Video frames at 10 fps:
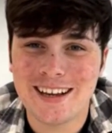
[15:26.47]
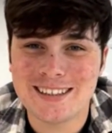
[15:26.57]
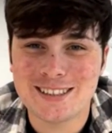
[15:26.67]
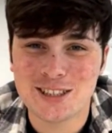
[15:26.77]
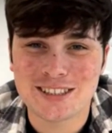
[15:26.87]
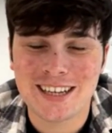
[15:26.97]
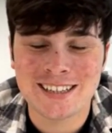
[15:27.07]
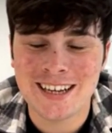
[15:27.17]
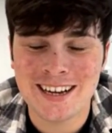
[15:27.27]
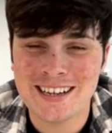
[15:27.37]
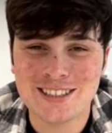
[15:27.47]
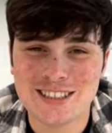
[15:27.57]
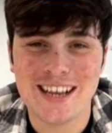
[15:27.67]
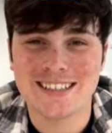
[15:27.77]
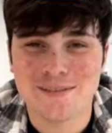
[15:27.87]
It's just it
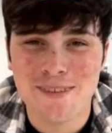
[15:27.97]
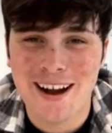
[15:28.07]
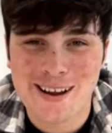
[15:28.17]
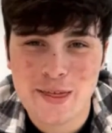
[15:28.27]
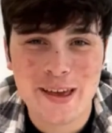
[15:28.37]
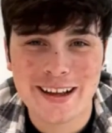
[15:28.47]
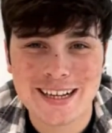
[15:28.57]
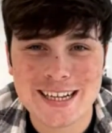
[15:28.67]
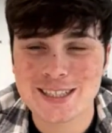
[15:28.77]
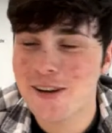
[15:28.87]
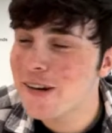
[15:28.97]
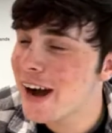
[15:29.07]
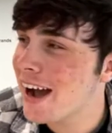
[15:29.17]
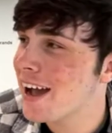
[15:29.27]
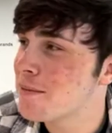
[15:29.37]
just isn't my thing. So
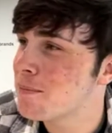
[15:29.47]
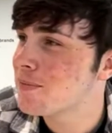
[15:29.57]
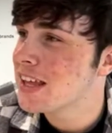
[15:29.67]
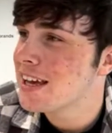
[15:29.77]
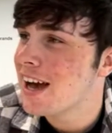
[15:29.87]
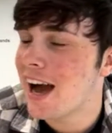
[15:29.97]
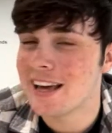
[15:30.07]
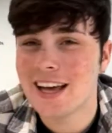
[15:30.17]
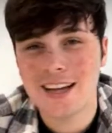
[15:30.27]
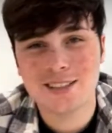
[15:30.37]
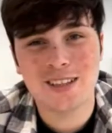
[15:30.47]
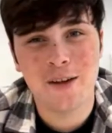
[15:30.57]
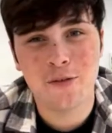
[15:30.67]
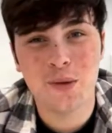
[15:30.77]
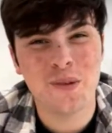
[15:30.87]
I had
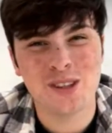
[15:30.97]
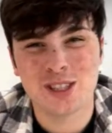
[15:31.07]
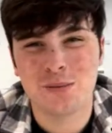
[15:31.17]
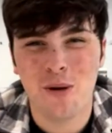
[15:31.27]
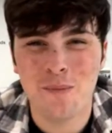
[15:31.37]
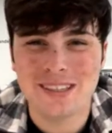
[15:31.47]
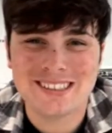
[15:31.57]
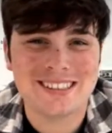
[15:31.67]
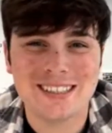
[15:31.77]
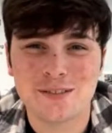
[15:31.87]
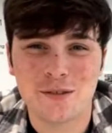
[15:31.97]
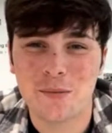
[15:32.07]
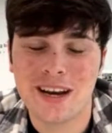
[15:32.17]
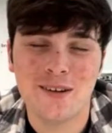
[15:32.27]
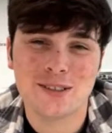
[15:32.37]
a few other small businesses from
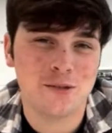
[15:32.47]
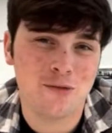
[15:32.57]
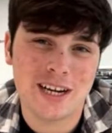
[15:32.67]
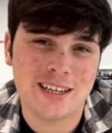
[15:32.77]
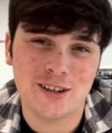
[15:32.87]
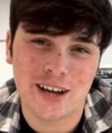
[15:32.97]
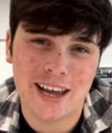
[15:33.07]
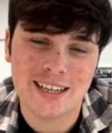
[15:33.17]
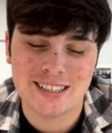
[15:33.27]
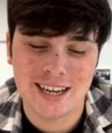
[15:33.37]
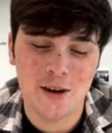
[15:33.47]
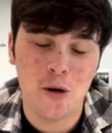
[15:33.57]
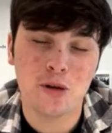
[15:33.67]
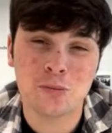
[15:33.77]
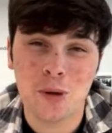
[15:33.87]
when I was a really young age, and I
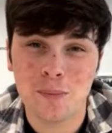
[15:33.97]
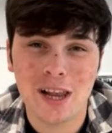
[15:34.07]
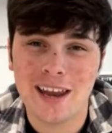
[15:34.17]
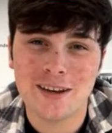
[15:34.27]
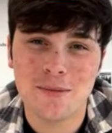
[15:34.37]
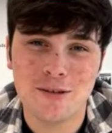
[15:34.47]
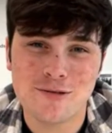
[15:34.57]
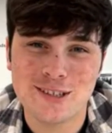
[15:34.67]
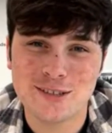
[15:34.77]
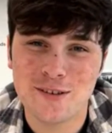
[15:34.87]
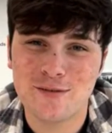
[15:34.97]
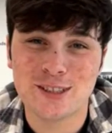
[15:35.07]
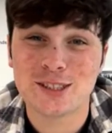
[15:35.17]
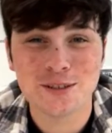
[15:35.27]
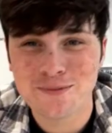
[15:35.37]
always put platinum in front of it for
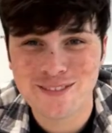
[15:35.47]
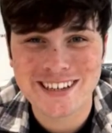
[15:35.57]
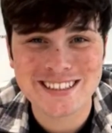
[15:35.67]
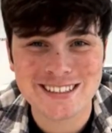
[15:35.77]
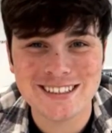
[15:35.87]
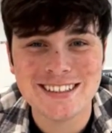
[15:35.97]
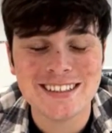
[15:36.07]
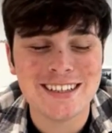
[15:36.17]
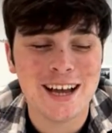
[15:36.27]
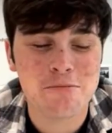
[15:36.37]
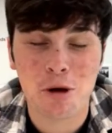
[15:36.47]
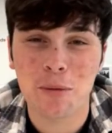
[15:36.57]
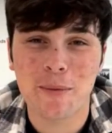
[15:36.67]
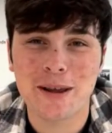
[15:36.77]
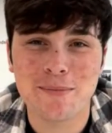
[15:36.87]
some reason,
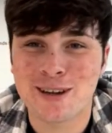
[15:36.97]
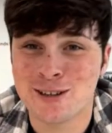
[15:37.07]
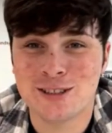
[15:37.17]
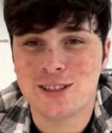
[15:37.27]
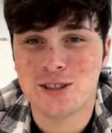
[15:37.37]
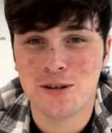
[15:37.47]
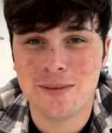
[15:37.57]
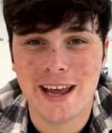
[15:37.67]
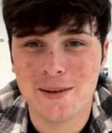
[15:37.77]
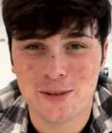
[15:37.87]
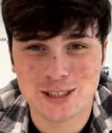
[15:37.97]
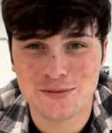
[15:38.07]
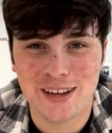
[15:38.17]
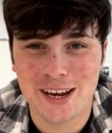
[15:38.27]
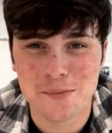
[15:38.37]
probably because the domain was
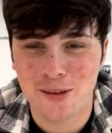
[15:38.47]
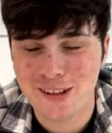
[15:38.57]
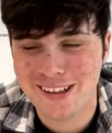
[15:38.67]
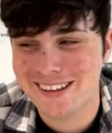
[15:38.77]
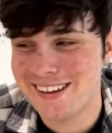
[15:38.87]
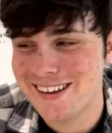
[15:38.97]
available.